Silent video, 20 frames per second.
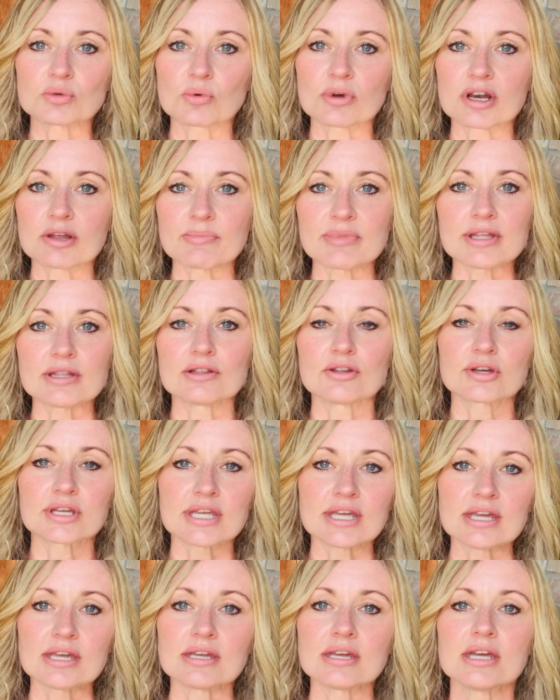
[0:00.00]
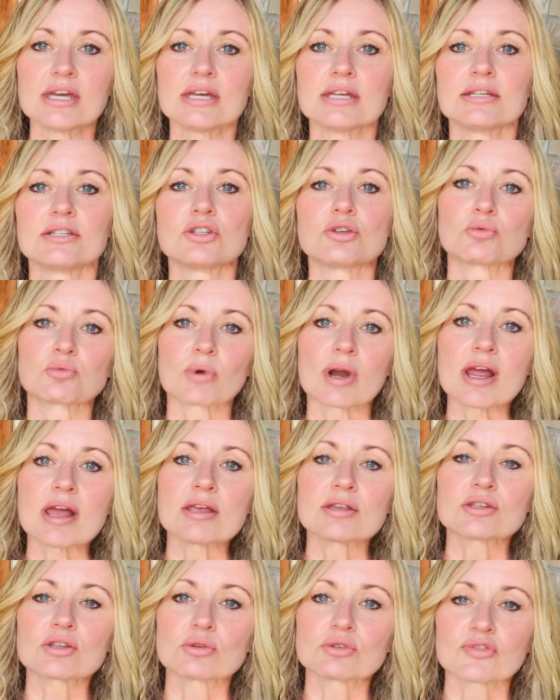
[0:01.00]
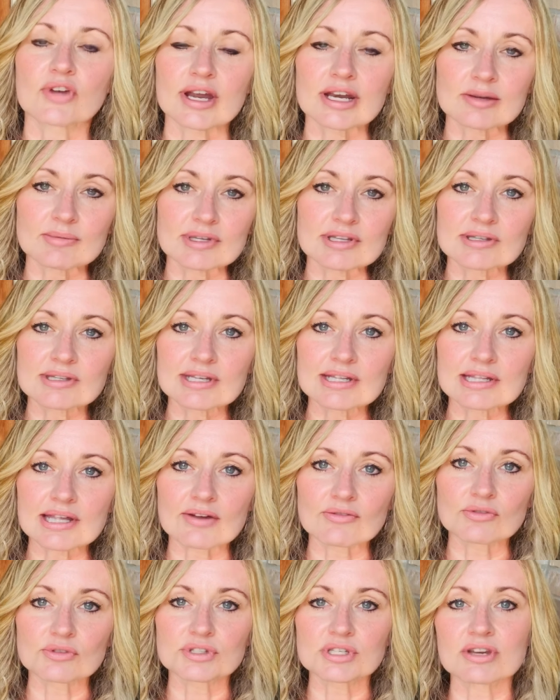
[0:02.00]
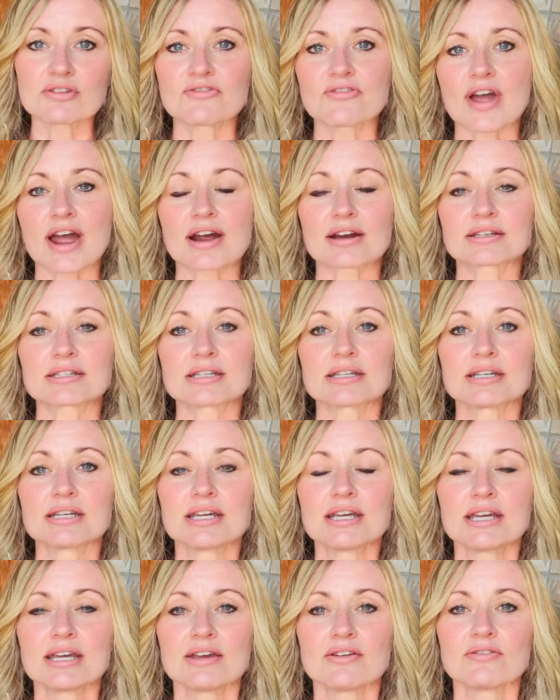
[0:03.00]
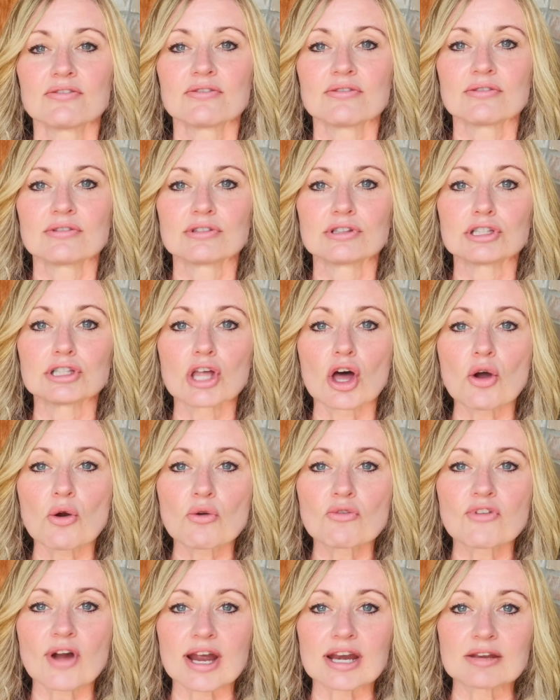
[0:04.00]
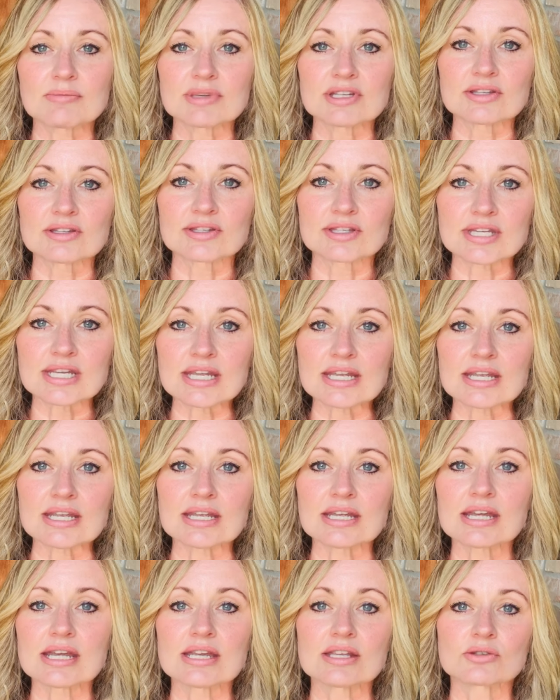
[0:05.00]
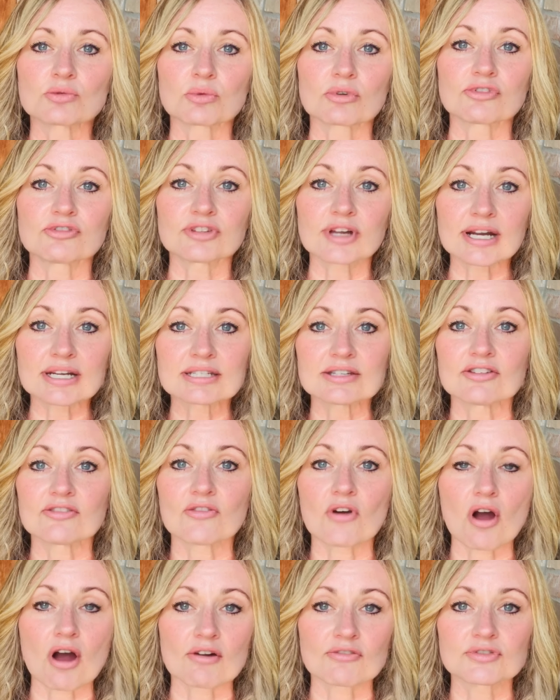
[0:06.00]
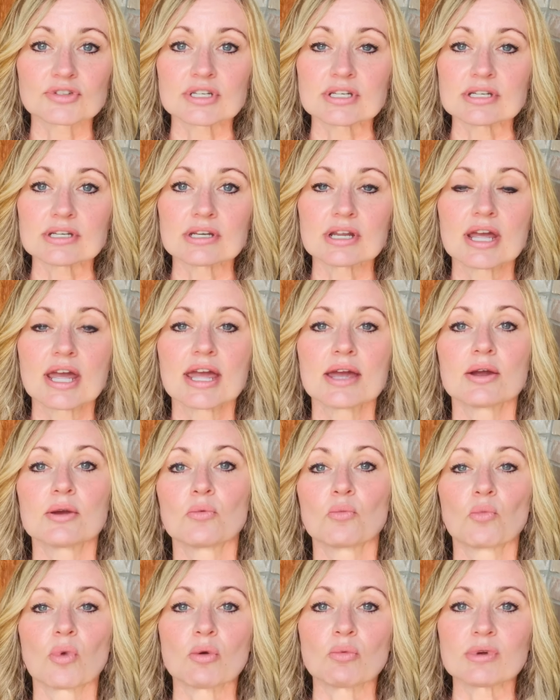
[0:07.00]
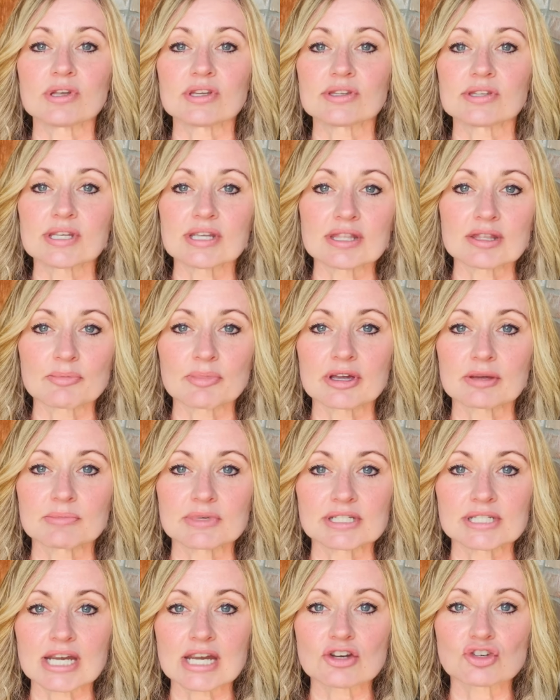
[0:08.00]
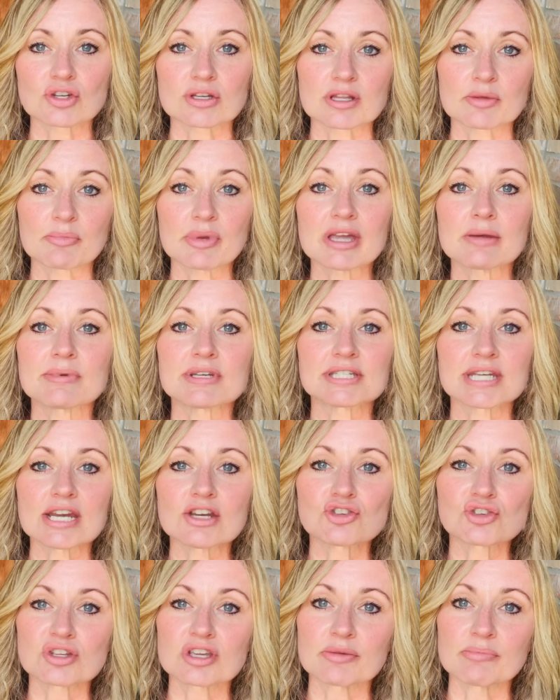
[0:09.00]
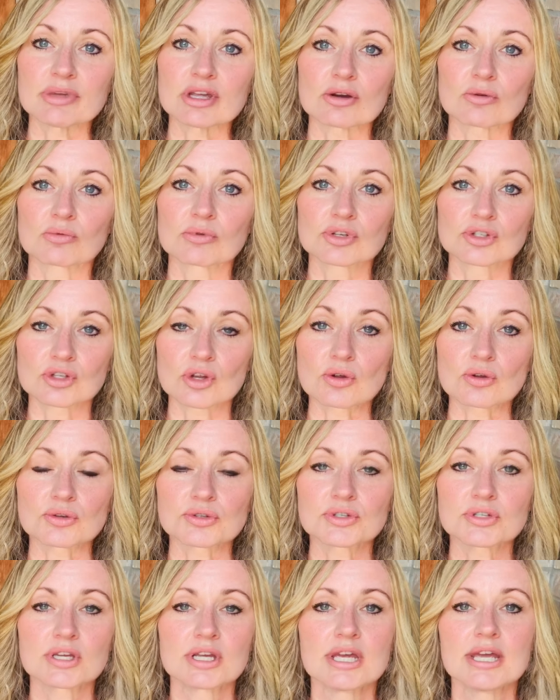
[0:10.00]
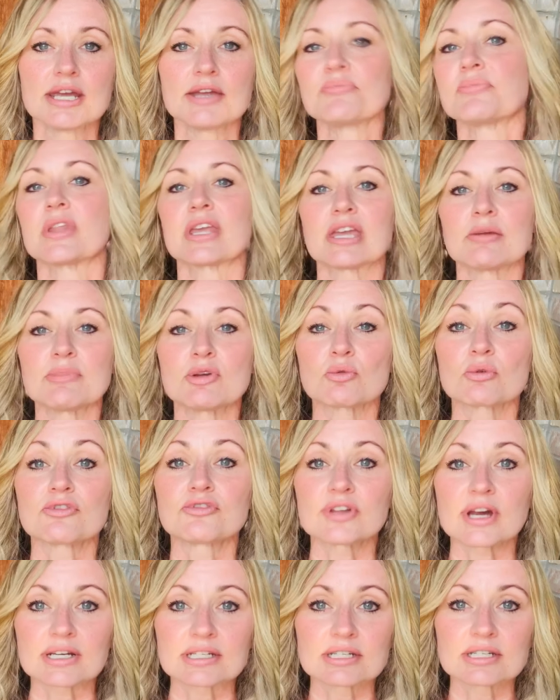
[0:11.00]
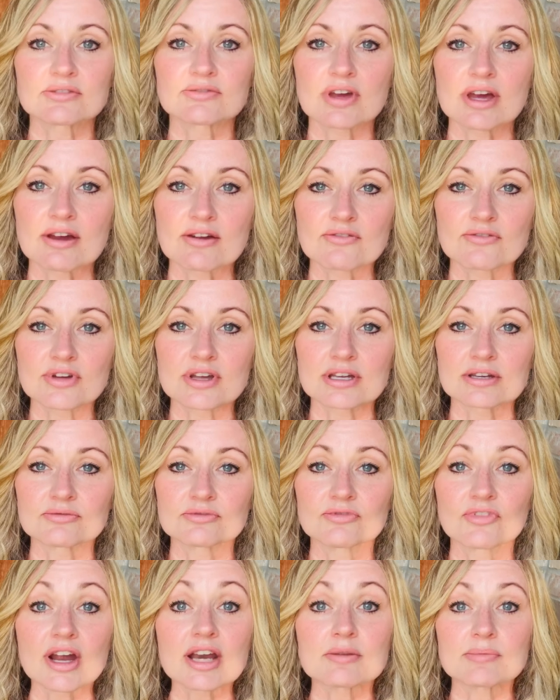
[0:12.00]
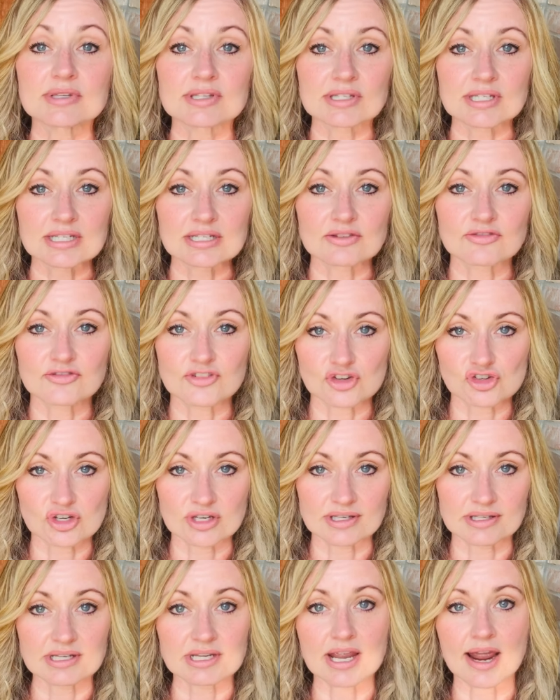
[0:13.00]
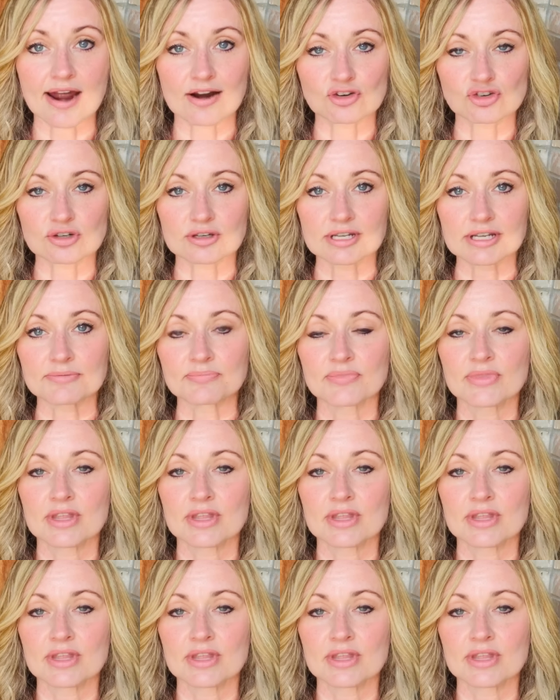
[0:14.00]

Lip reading: want to be looking to raise those vitamin C levels. In fact, low vitamin C is reflective often when we see the pigmentation. The pigmentation can be reflective of a vitamin C deficiency actually.